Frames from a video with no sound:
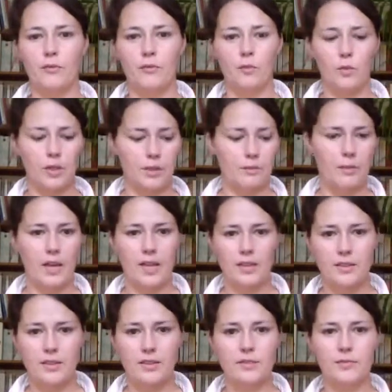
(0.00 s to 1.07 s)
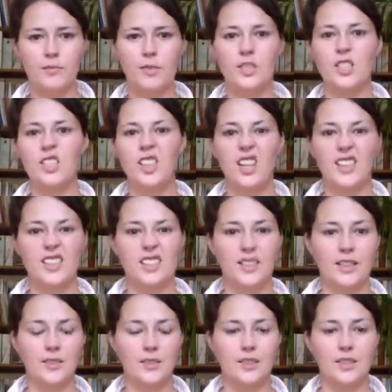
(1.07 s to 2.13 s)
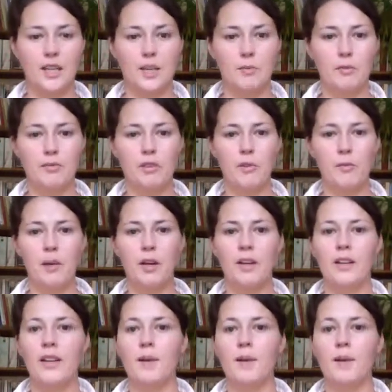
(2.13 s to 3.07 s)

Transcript: woolly mitt, which is like, instead of a stable rubber,